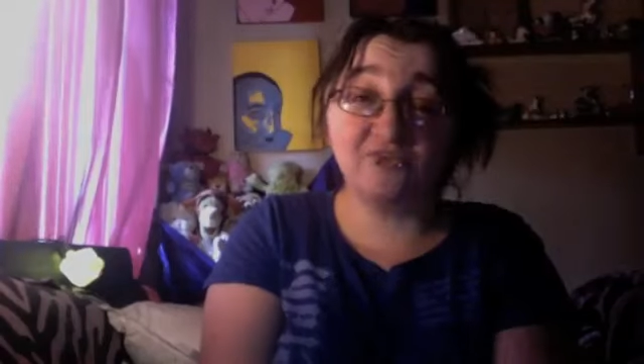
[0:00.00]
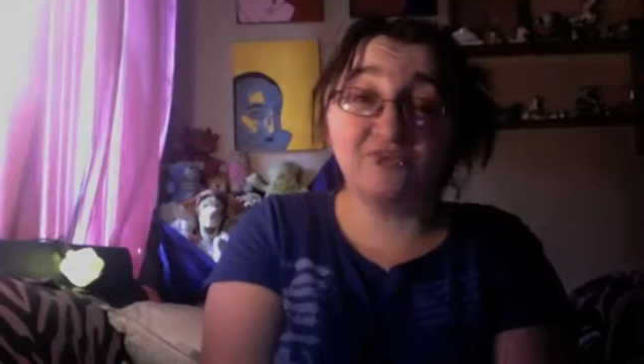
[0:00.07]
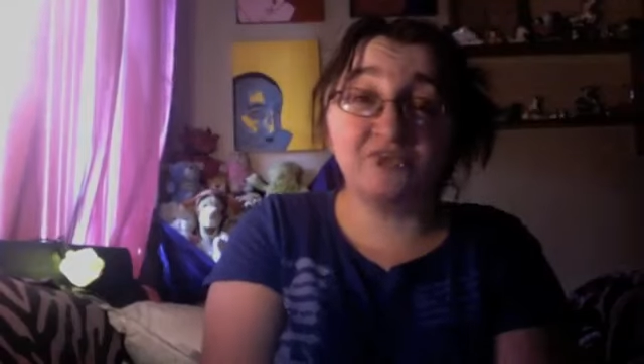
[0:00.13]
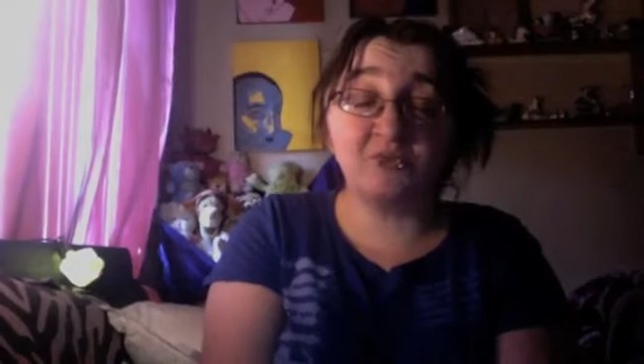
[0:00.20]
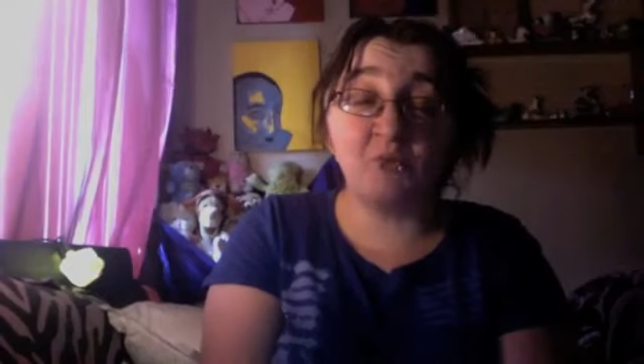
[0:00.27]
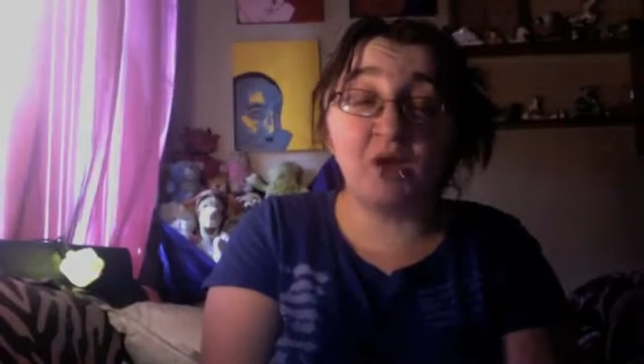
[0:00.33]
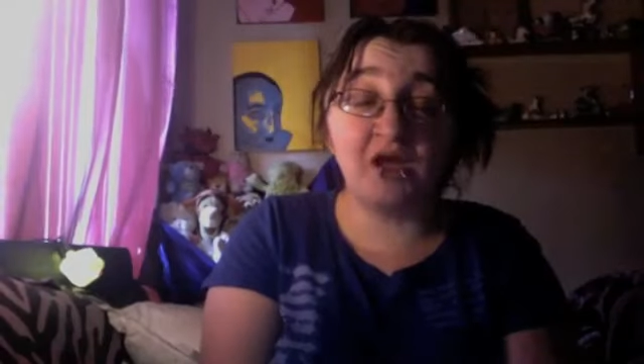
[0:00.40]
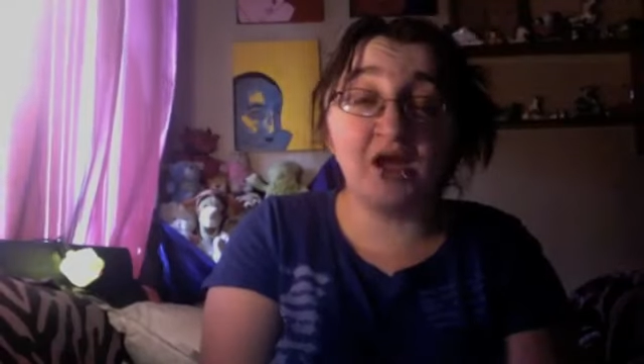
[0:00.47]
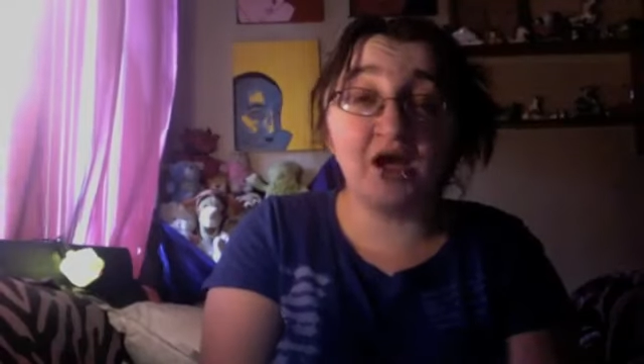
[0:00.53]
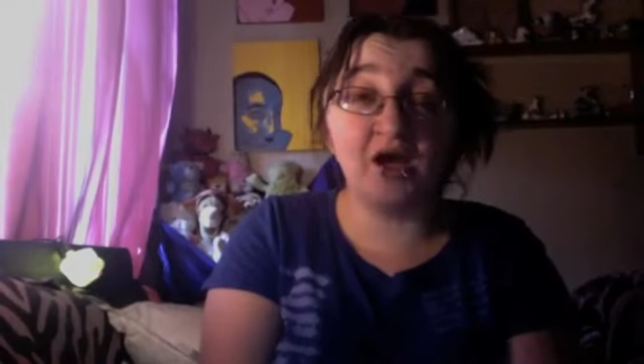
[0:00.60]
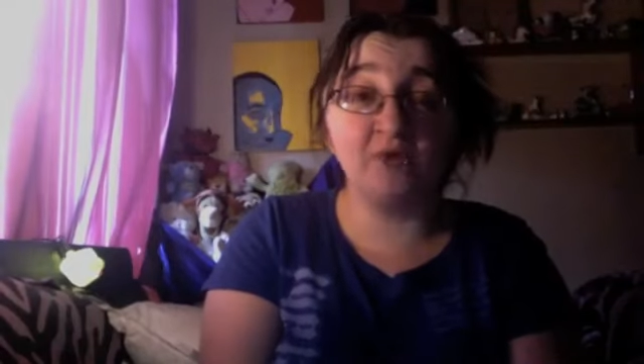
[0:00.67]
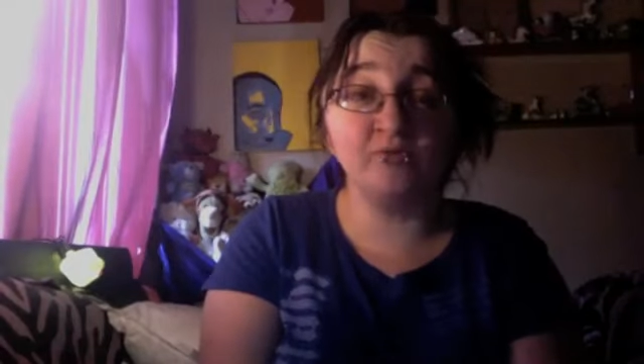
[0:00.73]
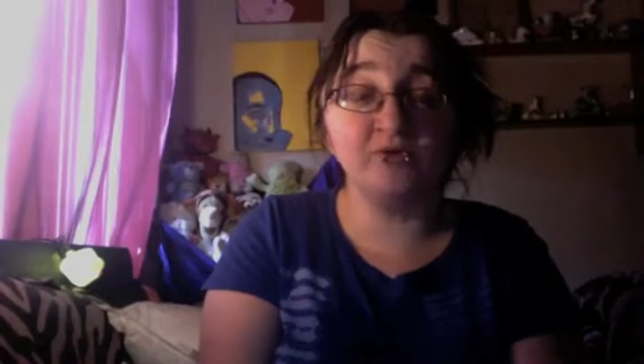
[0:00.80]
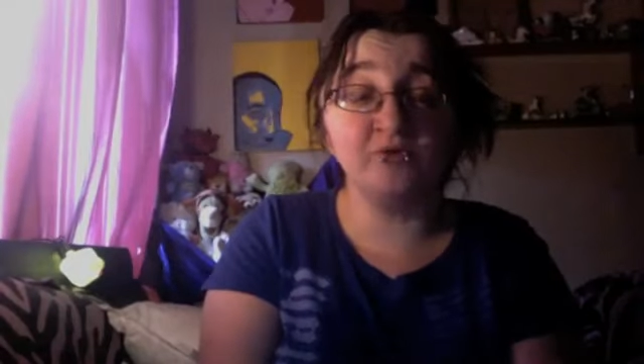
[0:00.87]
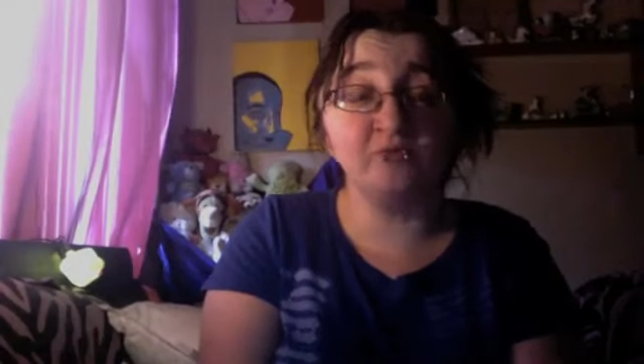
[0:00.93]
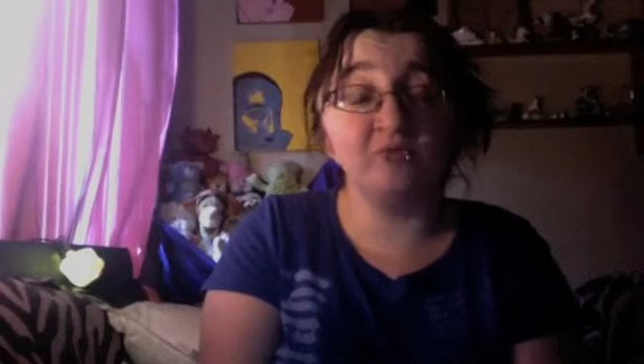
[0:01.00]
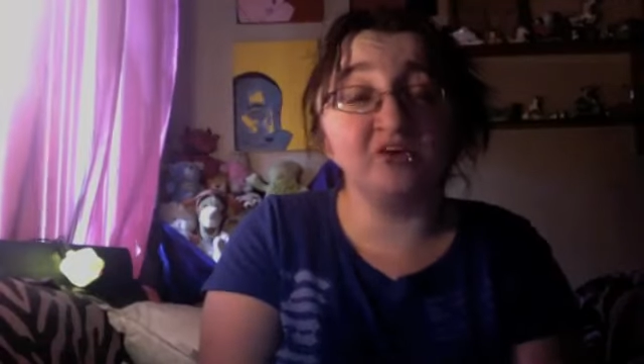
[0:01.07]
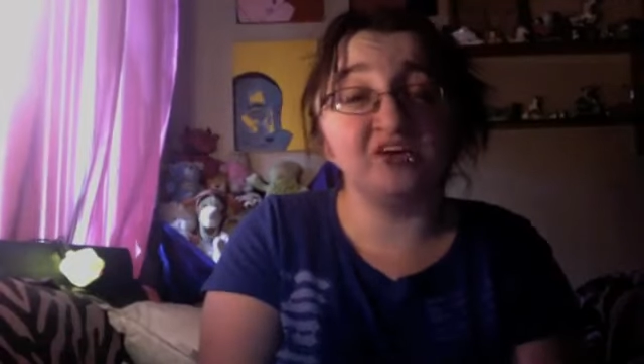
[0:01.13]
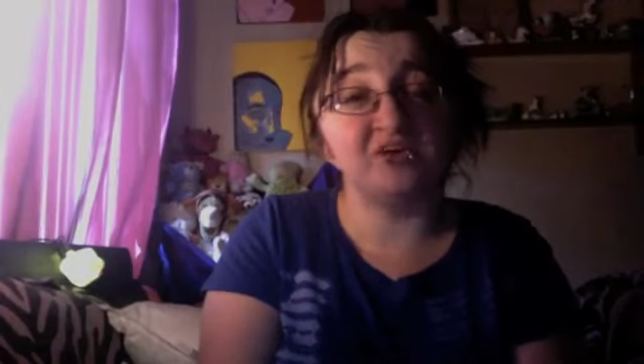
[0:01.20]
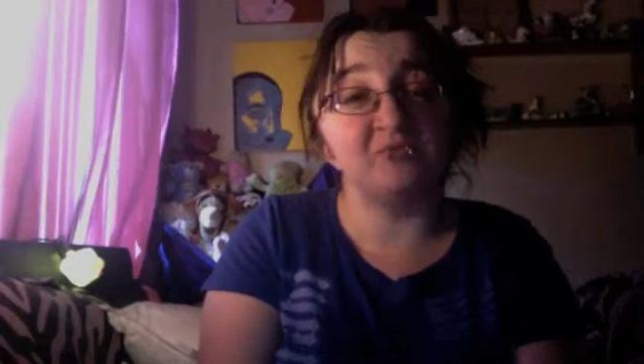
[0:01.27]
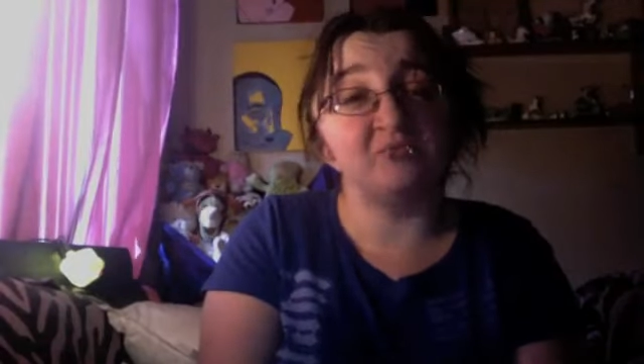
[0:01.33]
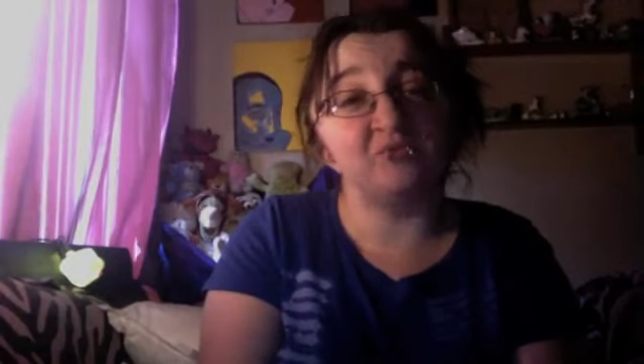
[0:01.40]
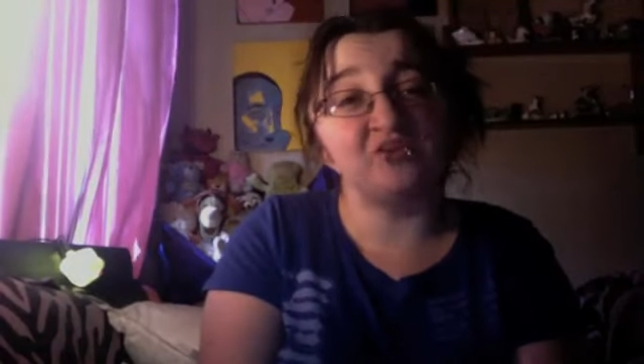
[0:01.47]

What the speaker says: goes to my hobby of making